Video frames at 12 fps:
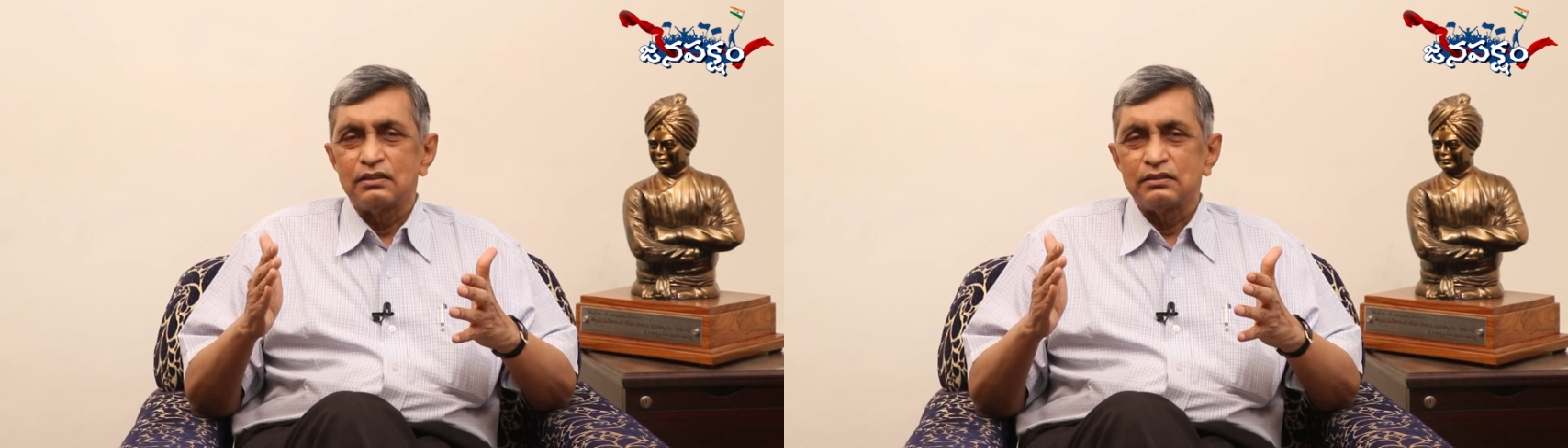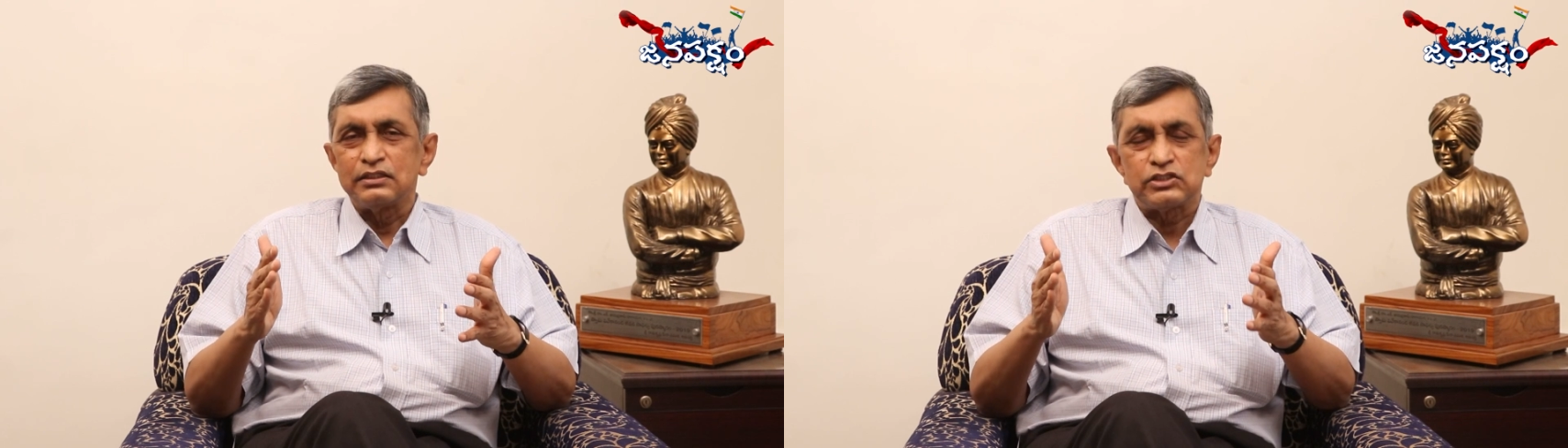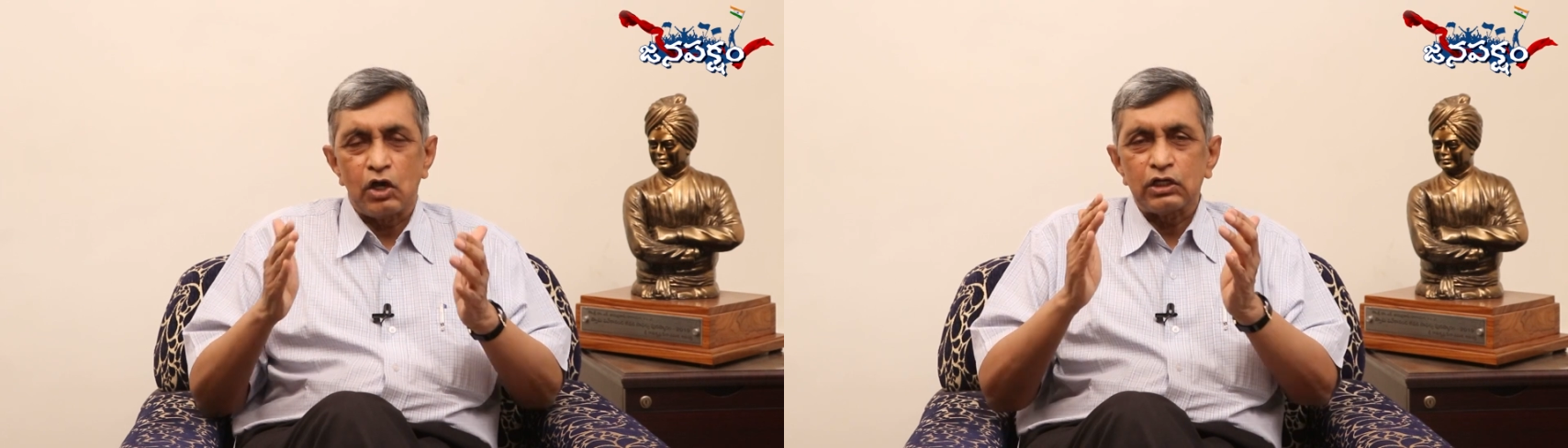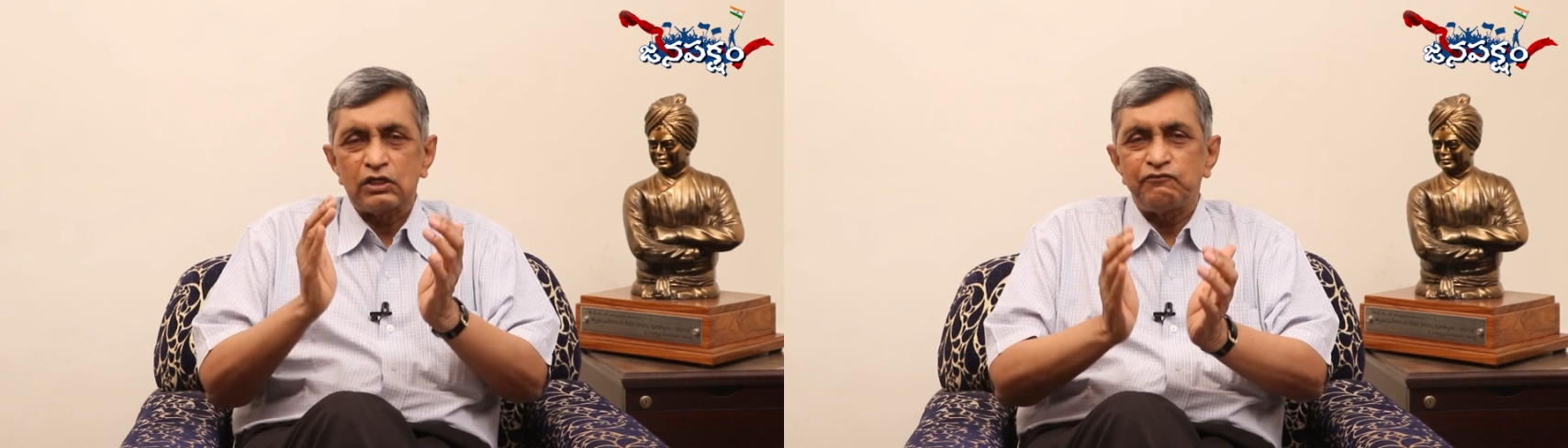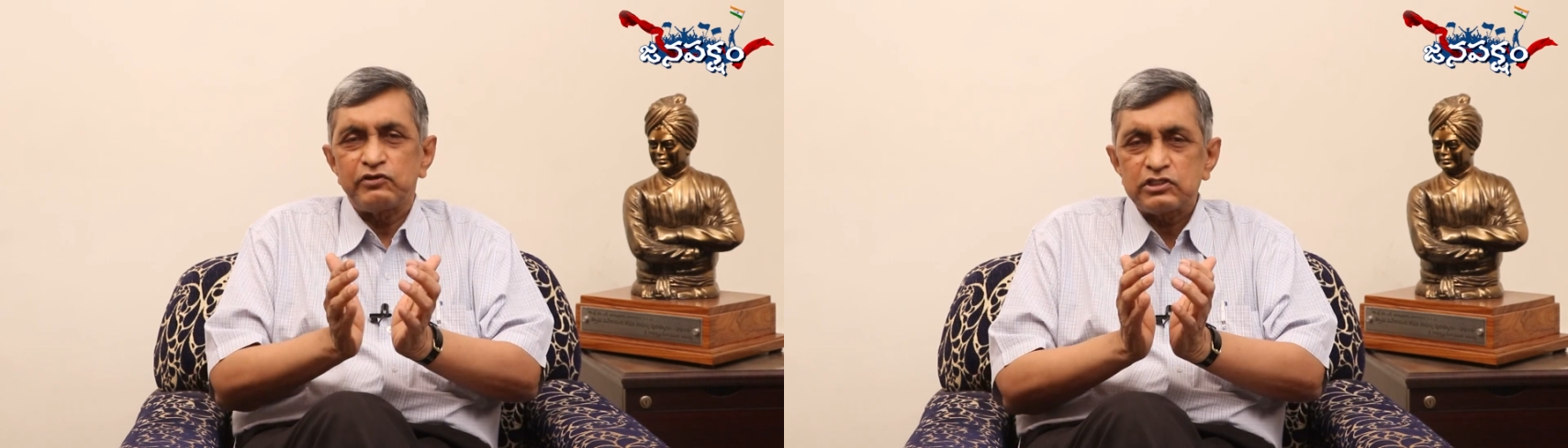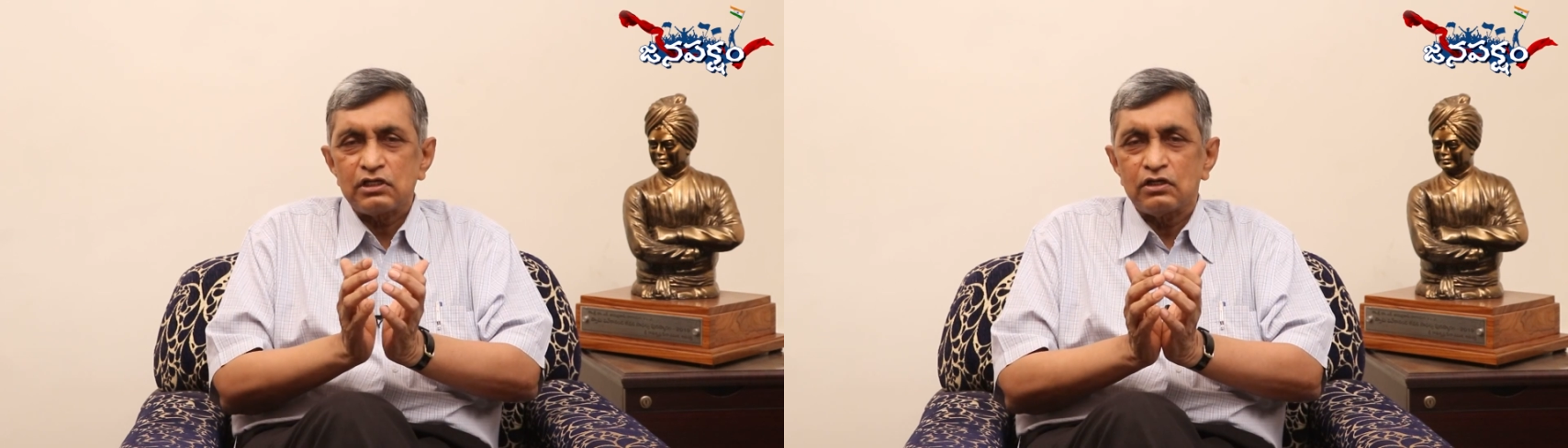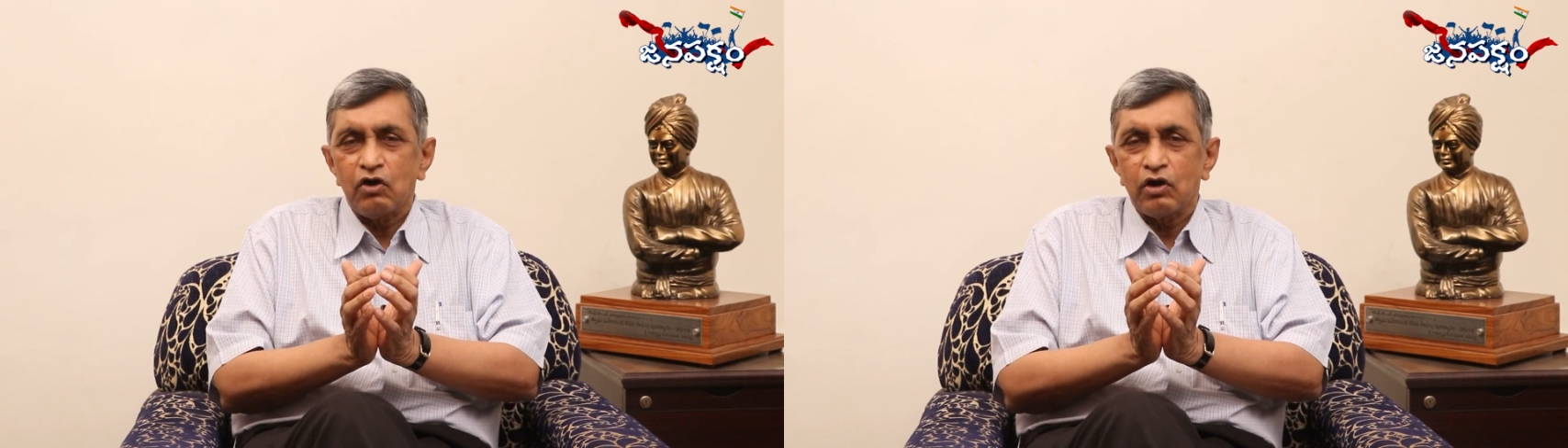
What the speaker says: this artificial